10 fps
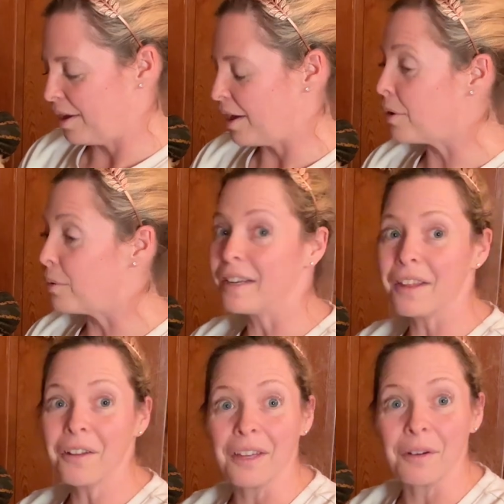oh,
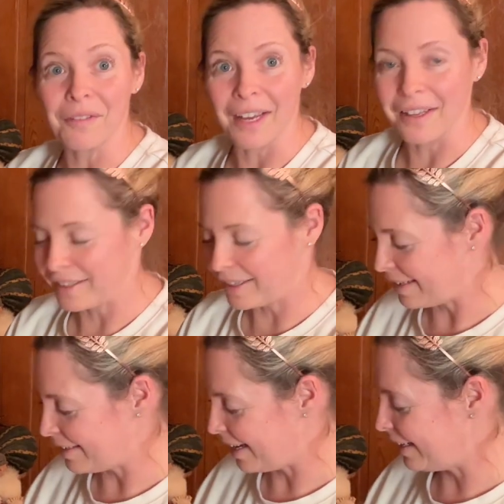another thing we found
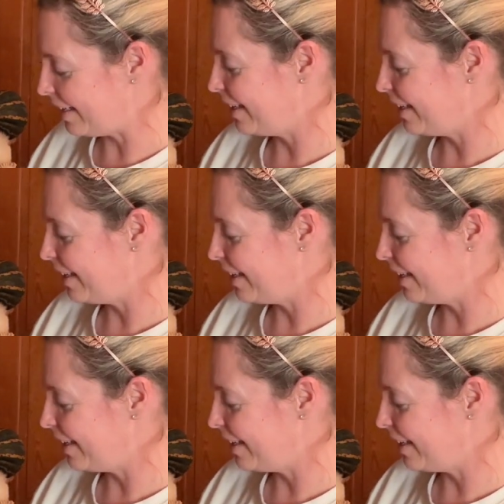that day